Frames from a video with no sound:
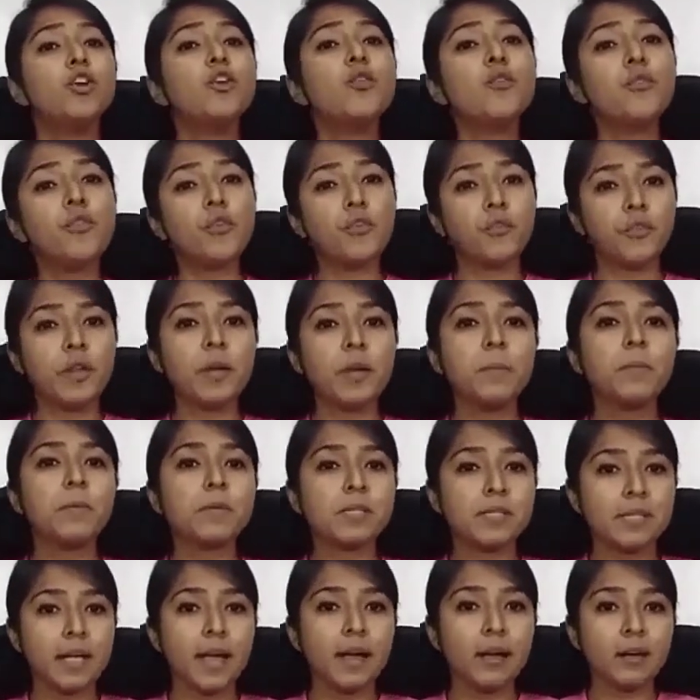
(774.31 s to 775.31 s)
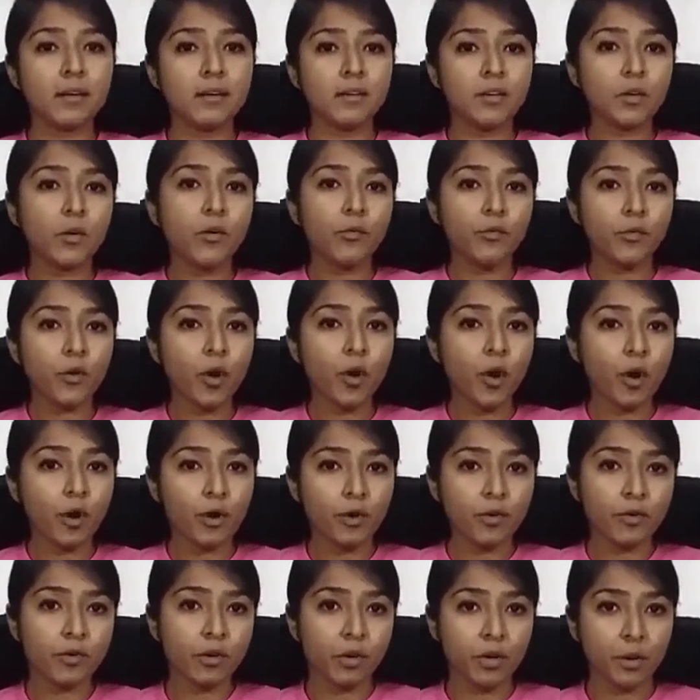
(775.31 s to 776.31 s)
to 50% of
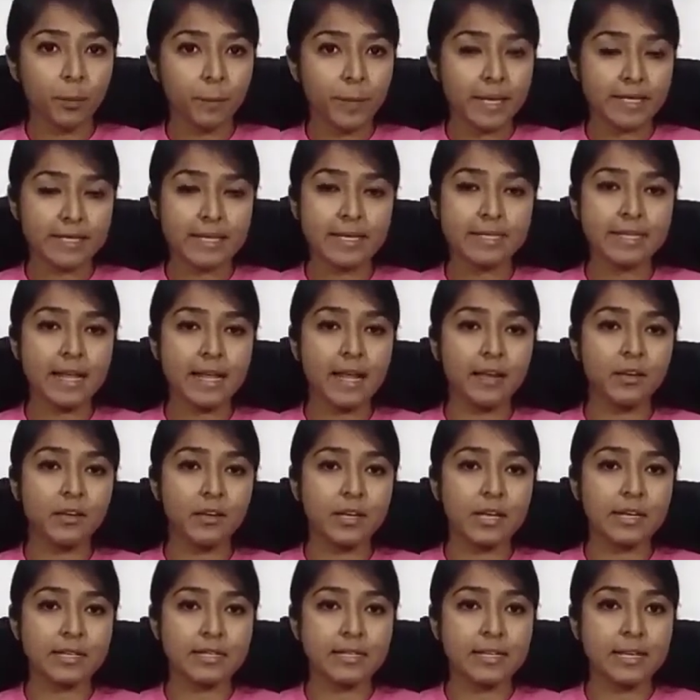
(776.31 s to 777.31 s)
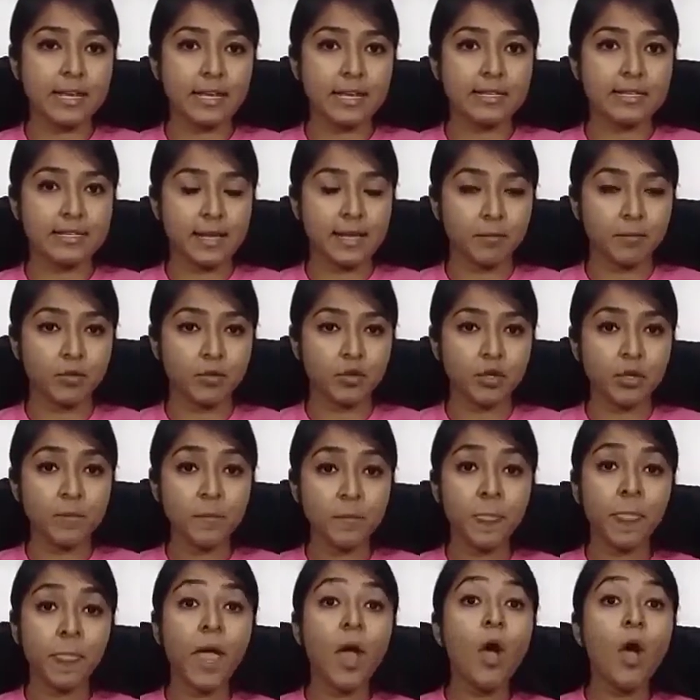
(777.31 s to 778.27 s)
your basic salary as an exemption,